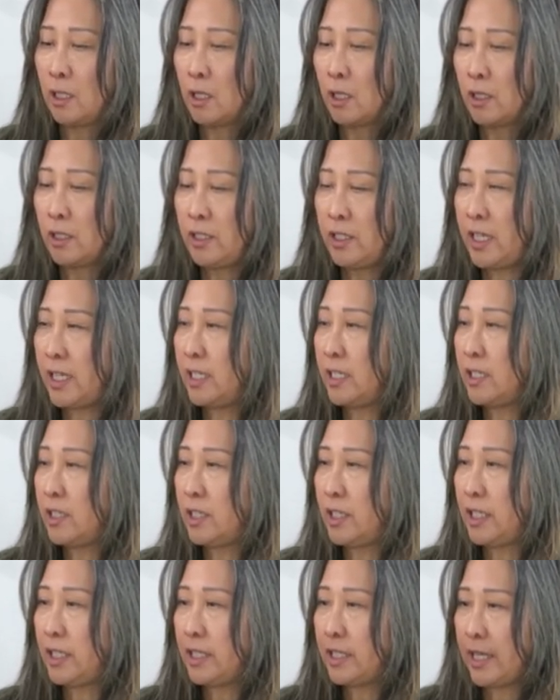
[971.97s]
knit
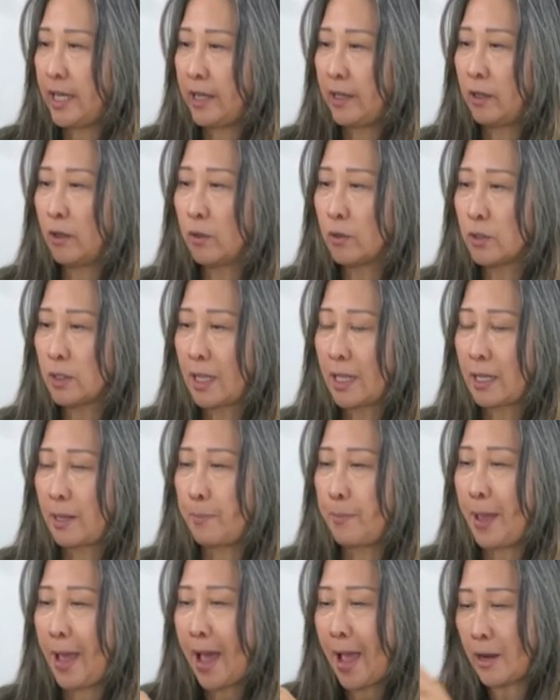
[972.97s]
details, like a
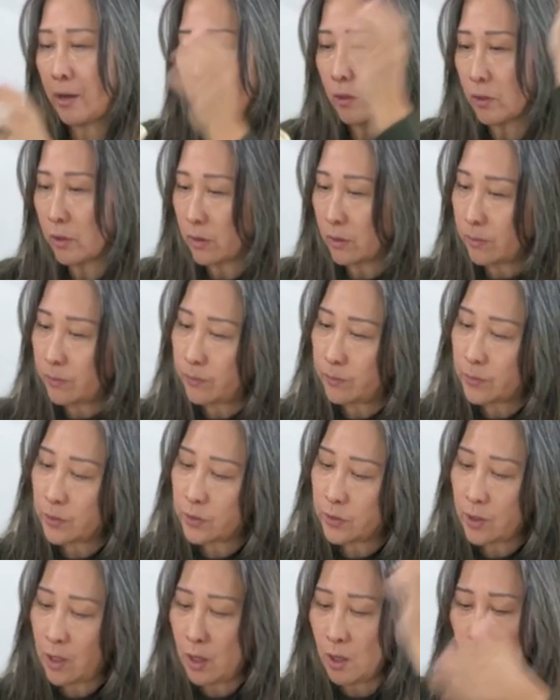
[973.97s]
pattern.
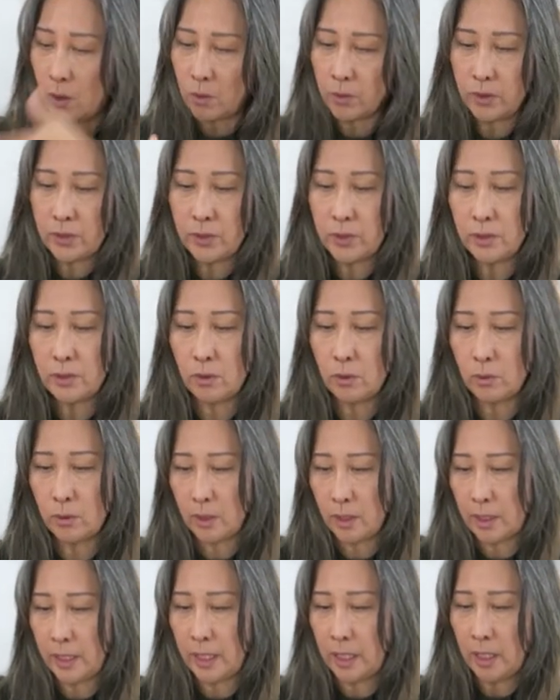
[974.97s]
So this is a
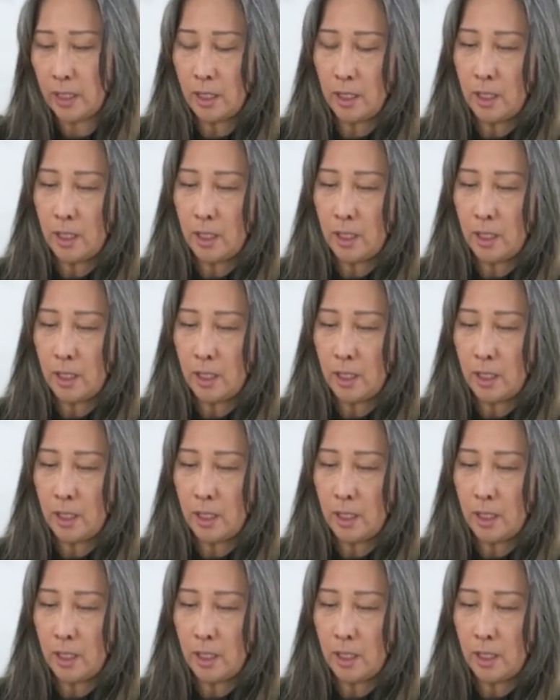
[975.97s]
really